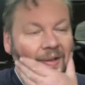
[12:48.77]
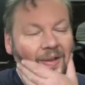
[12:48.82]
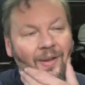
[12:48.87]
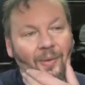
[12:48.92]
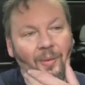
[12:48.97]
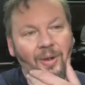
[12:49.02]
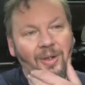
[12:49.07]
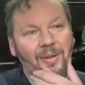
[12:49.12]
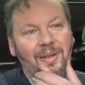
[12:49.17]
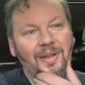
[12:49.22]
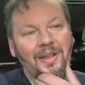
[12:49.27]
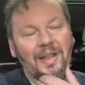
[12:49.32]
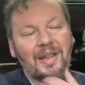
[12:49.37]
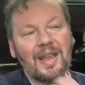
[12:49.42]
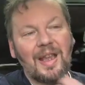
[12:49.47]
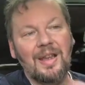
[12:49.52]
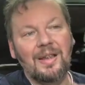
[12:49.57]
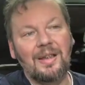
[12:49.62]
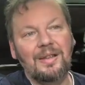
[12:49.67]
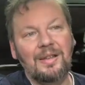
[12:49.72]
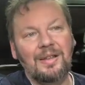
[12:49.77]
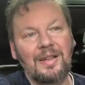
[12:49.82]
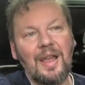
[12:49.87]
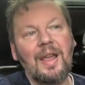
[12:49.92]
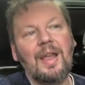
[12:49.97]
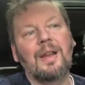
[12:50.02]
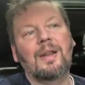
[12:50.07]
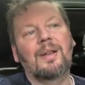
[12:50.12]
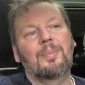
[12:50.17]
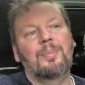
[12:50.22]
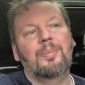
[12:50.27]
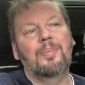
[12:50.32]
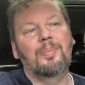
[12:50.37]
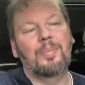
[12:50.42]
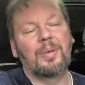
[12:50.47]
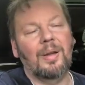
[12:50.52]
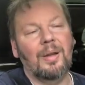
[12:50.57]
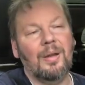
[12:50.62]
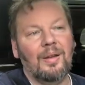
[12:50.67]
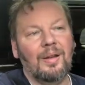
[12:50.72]
which was again dead.
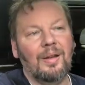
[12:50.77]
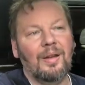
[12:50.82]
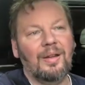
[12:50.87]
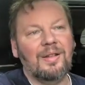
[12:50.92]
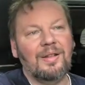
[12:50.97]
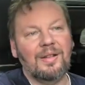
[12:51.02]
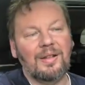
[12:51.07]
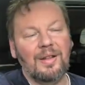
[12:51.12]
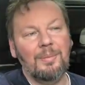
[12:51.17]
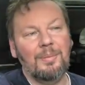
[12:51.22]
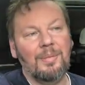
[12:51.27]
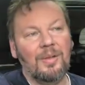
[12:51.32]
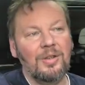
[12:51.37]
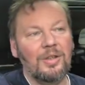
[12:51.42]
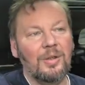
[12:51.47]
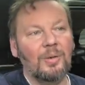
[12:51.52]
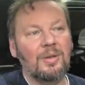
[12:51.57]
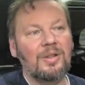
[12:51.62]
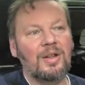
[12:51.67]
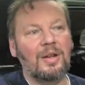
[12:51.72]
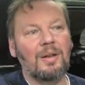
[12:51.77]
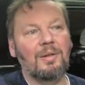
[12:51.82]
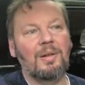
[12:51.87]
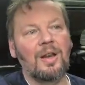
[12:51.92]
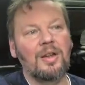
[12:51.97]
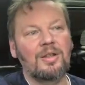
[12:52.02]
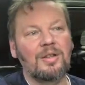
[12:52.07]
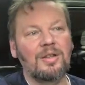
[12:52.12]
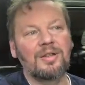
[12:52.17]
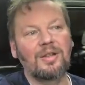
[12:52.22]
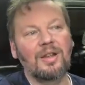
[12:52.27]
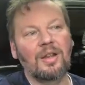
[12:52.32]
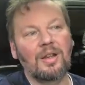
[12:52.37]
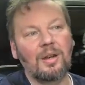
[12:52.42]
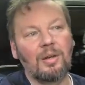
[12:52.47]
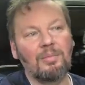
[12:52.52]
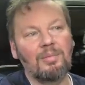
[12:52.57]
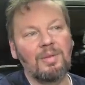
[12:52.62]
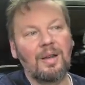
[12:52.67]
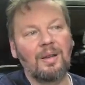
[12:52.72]
But it seemed the newer generations, they
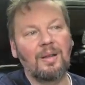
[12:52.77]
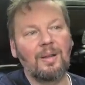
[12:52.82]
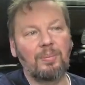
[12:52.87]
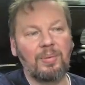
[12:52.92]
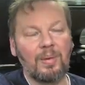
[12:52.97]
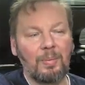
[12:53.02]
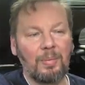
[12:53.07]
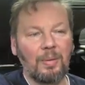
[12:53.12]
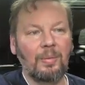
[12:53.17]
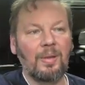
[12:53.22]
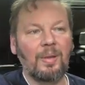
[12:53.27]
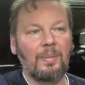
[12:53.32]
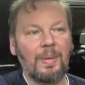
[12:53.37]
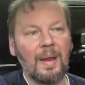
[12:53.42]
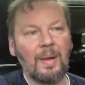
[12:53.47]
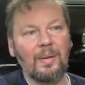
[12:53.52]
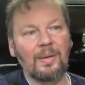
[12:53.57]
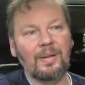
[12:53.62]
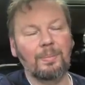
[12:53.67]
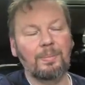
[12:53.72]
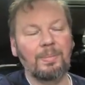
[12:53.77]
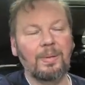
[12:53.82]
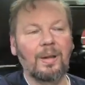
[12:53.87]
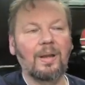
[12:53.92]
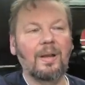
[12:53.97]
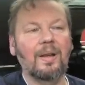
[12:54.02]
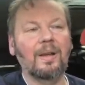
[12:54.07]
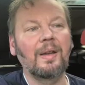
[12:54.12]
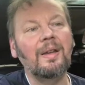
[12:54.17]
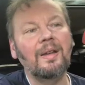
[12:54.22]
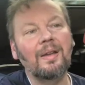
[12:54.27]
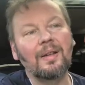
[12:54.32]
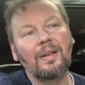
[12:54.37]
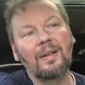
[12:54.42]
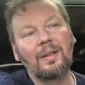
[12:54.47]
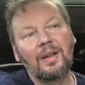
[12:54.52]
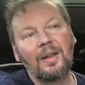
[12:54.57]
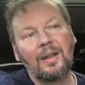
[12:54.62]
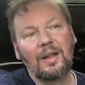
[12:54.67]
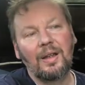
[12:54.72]
got rid of the problem with the power supply
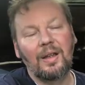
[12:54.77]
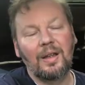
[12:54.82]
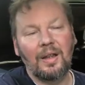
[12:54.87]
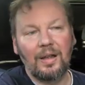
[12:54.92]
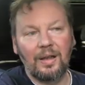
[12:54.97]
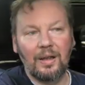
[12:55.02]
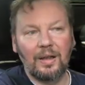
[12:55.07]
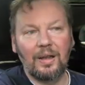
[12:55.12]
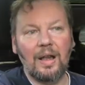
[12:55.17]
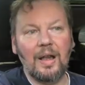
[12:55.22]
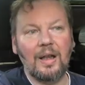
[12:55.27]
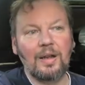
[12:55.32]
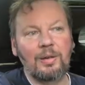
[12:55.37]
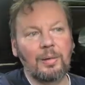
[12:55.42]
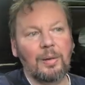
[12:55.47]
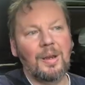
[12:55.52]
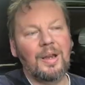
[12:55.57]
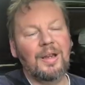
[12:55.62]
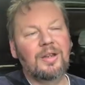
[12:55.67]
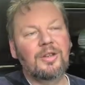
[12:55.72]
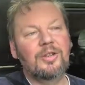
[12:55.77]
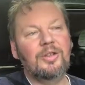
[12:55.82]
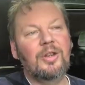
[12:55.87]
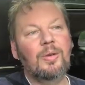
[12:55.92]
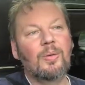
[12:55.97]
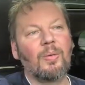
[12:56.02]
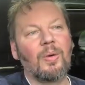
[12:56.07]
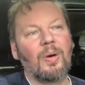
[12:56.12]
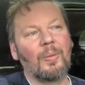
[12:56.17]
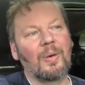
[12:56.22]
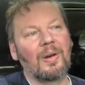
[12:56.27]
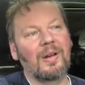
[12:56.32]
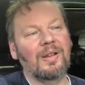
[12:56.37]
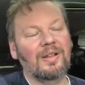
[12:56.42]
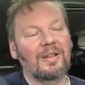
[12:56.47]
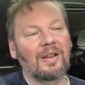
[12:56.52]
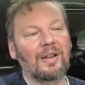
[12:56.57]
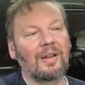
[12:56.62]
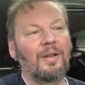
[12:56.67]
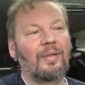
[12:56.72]
and created a new one where it's
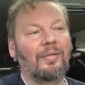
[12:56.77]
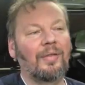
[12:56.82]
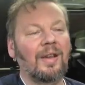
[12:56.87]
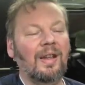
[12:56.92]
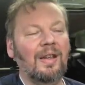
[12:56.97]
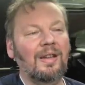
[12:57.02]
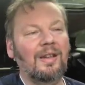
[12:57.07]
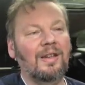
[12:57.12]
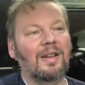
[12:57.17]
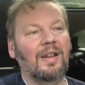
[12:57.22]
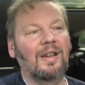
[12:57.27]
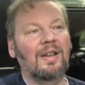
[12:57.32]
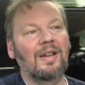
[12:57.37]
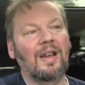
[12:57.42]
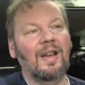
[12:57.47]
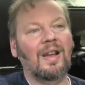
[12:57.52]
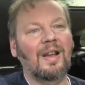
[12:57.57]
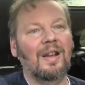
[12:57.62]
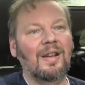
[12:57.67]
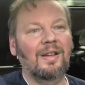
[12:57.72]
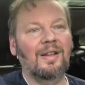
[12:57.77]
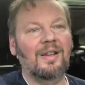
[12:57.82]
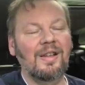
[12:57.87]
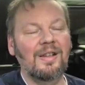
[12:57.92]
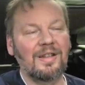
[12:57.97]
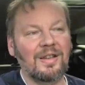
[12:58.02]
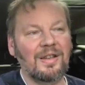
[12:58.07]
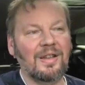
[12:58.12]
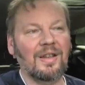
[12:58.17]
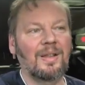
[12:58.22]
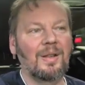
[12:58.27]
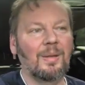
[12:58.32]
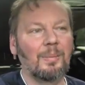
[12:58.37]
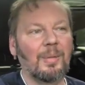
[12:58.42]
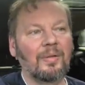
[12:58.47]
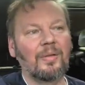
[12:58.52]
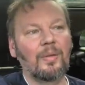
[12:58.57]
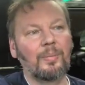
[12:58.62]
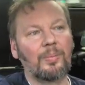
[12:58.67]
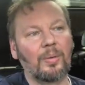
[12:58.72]
still overheated, and instead the
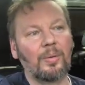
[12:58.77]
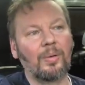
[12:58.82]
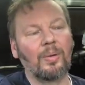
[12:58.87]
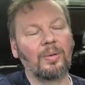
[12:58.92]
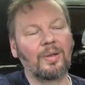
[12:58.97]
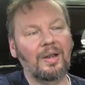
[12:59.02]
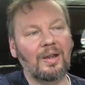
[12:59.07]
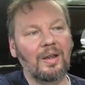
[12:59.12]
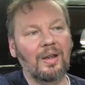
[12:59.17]
motherboard